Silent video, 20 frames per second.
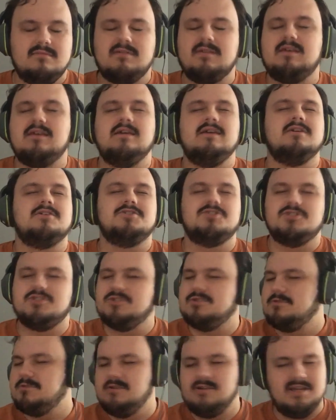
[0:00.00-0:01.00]
get
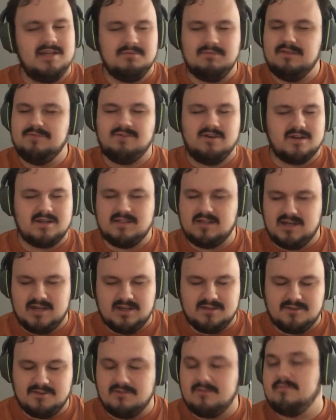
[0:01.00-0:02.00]
extremely fucking
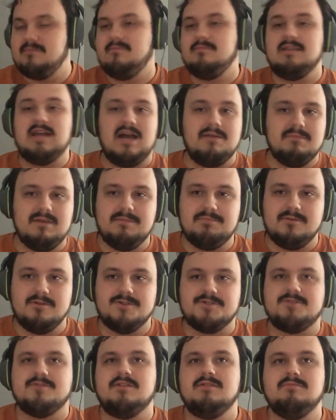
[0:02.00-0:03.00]
high to. Not me
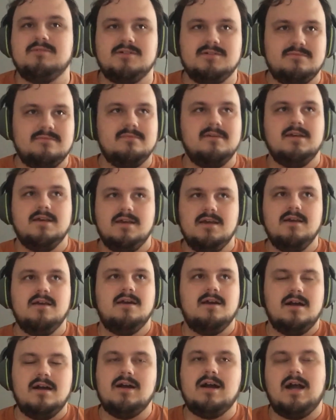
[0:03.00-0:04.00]
personally, but
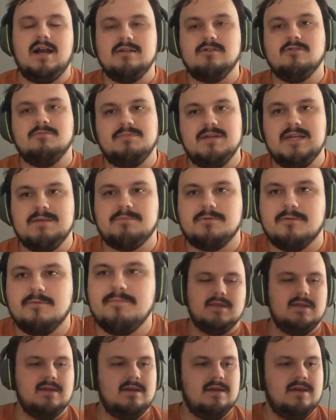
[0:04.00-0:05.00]
I know people.
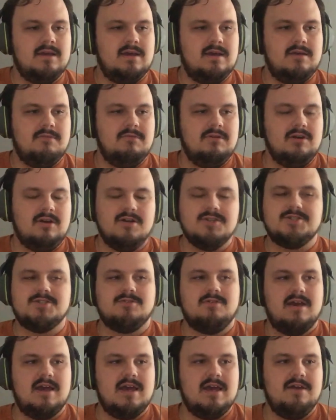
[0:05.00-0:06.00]
And we
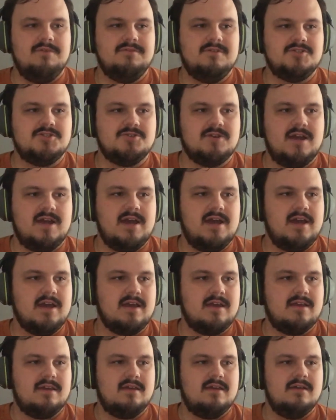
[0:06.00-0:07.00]
also have the
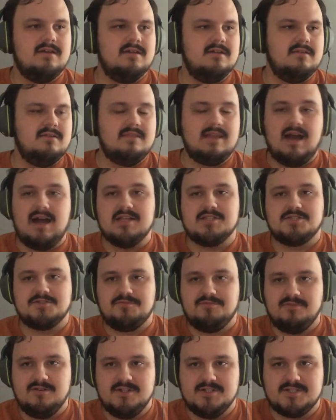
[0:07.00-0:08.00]
track Dots
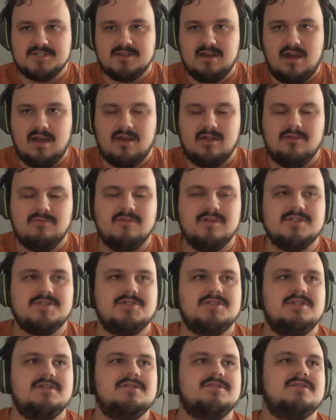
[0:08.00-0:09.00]
Freestyle,
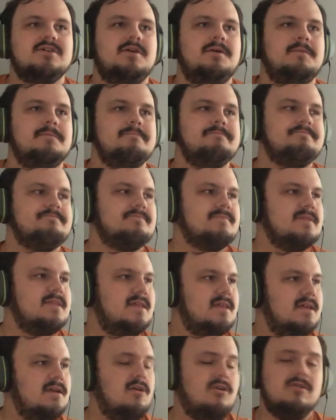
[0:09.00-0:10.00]
which is
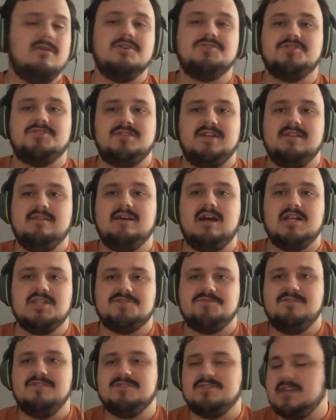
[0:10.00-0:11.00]
or I should say
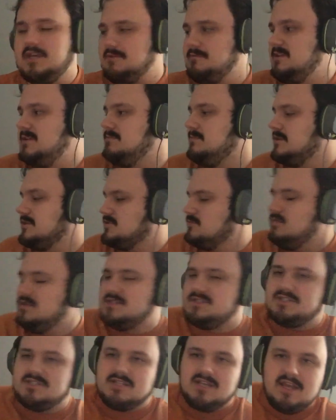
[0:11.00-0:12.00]
Dots Freestyle Remix,
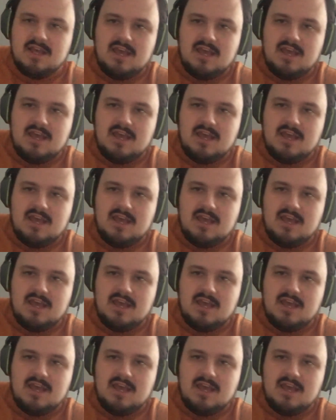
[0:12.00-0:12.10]
which,